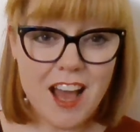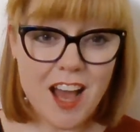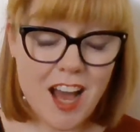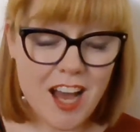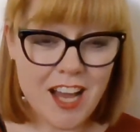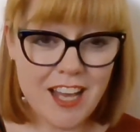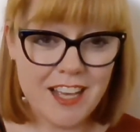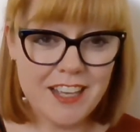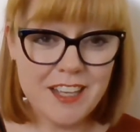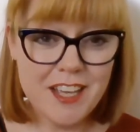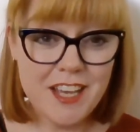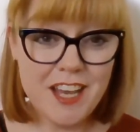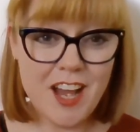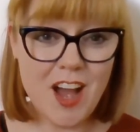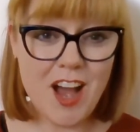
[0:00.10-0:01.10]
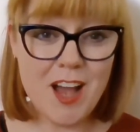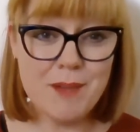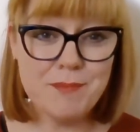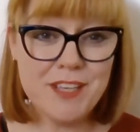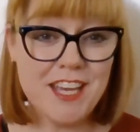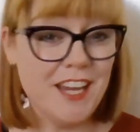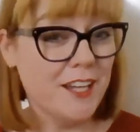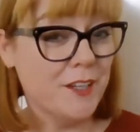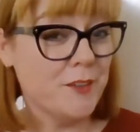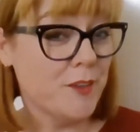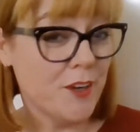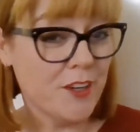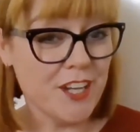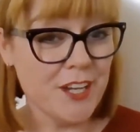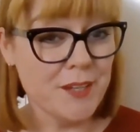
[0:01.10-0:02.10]
Hi, I'm Kate
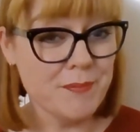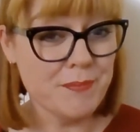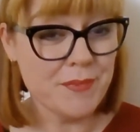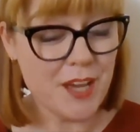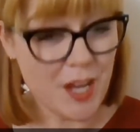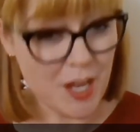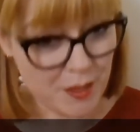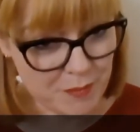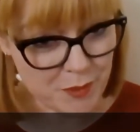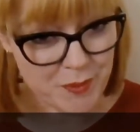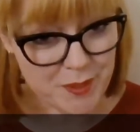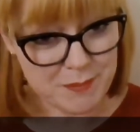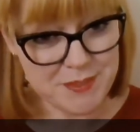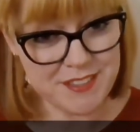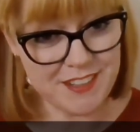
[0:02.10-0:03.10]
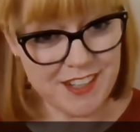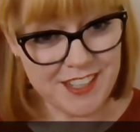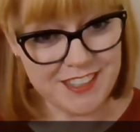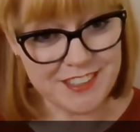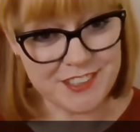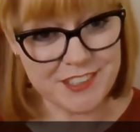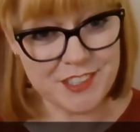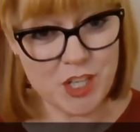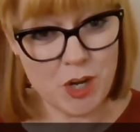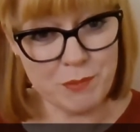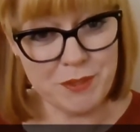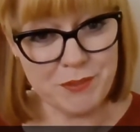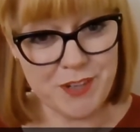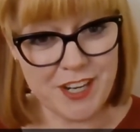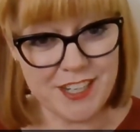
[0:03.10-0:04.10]
Crocker. I'm a website
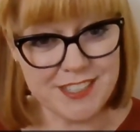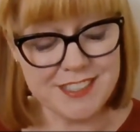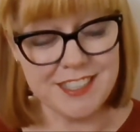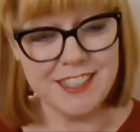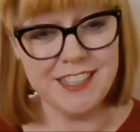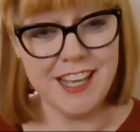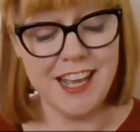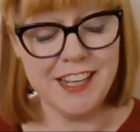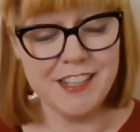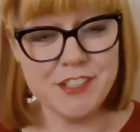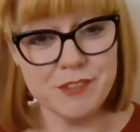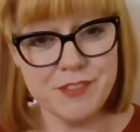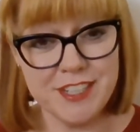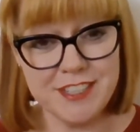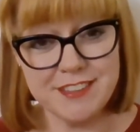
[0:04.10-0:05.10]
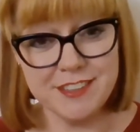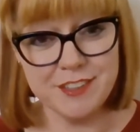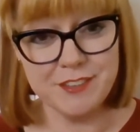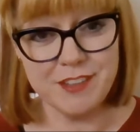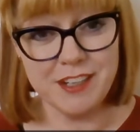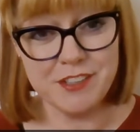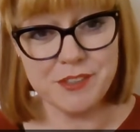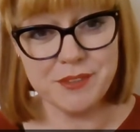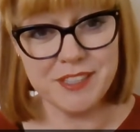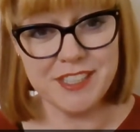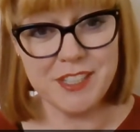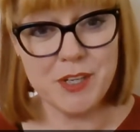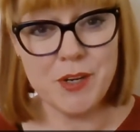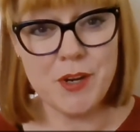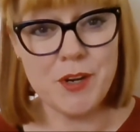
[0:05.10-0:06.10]
copywriter and a recent
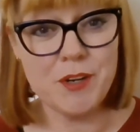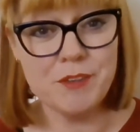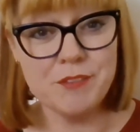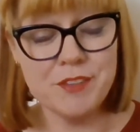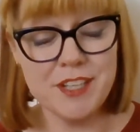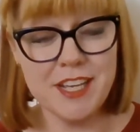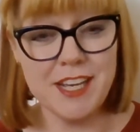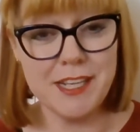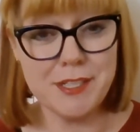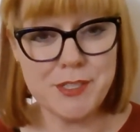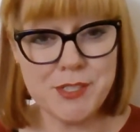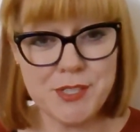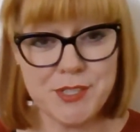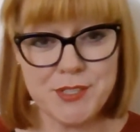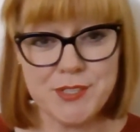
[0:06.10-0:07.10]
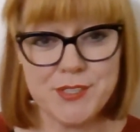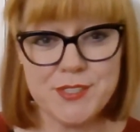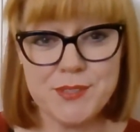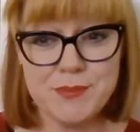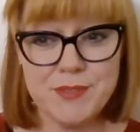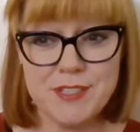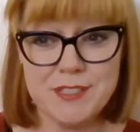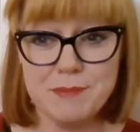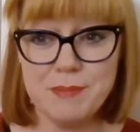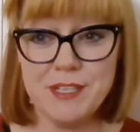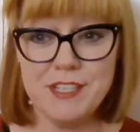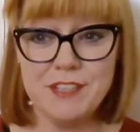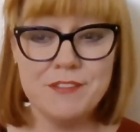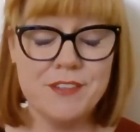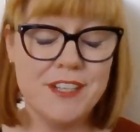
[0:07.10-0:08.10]
graduate of Kate Toon's
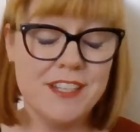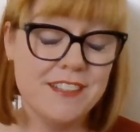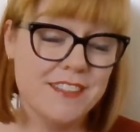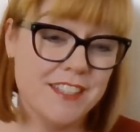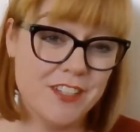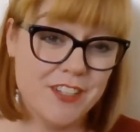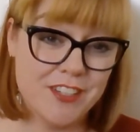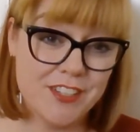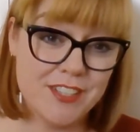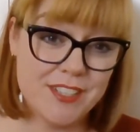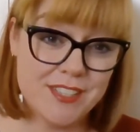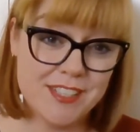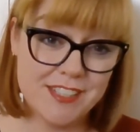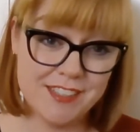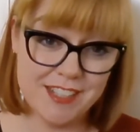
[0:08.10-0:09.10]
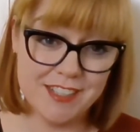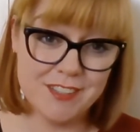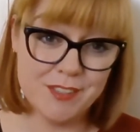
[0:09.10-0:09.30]
Recipe for SEO Success